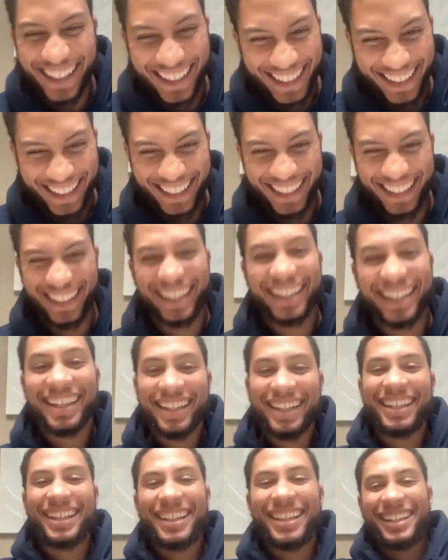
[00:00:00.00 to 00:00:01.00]

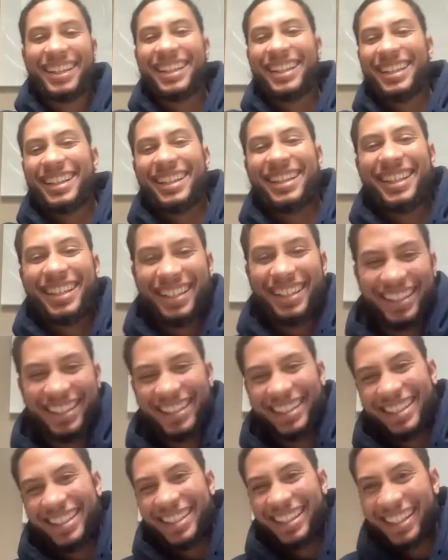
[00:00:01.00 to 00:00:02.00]

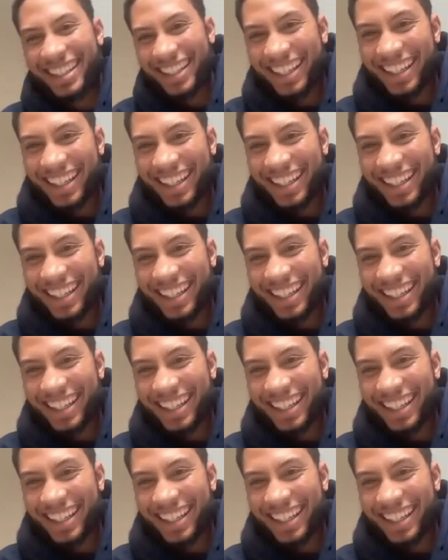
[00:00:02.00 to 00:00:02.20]
The person shown says nothing.